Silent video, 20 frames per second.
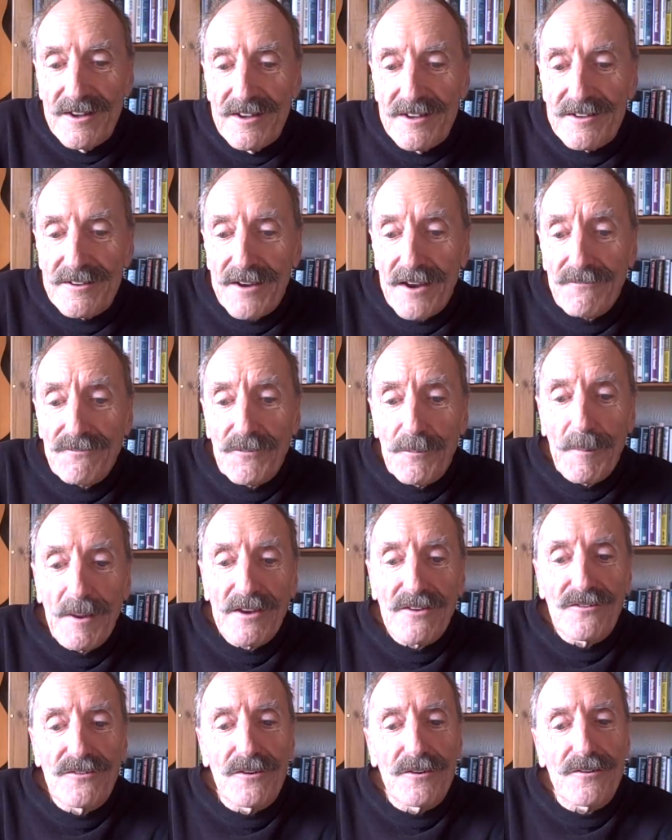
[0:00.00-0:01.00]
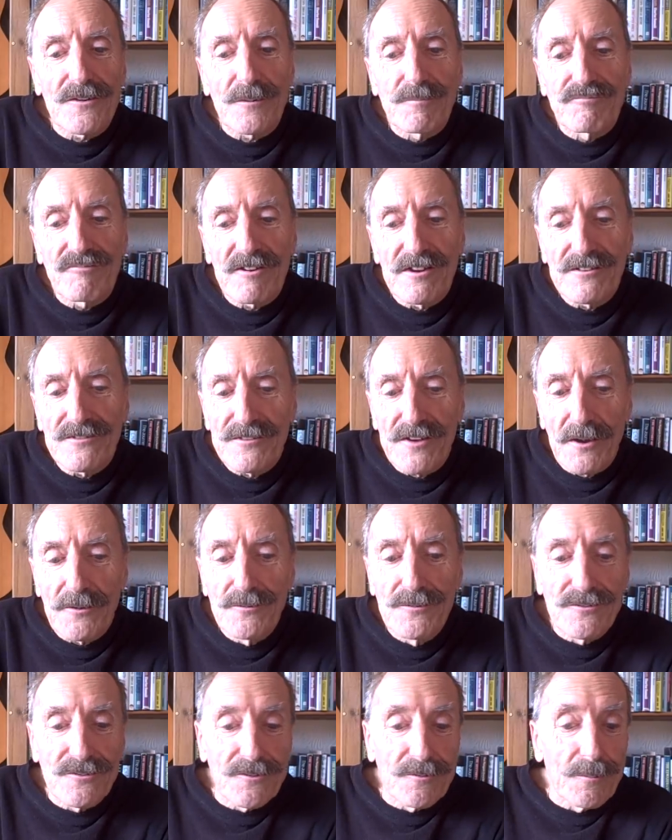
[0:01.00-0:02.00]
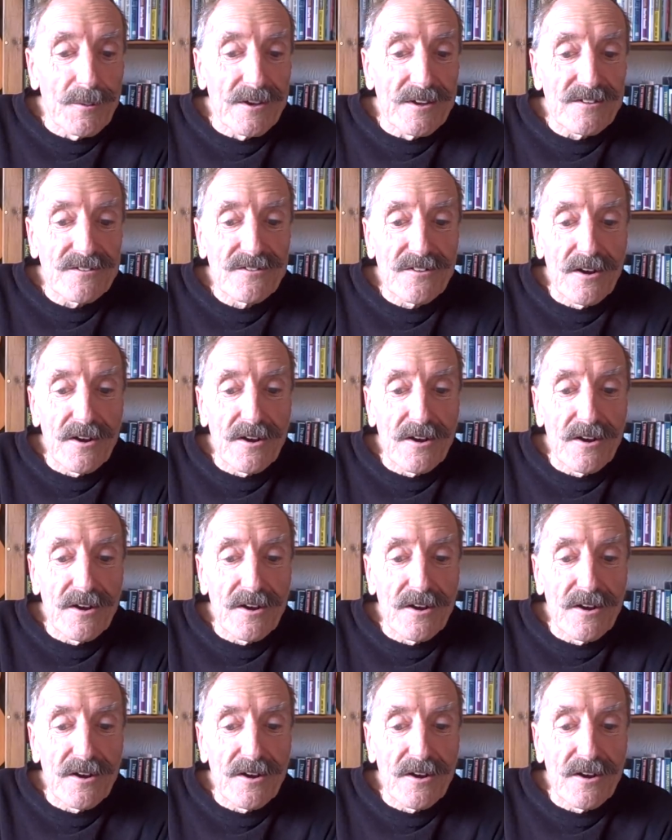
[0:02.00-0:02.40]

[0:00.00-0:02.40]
You have to make sure that the priest knows you when it's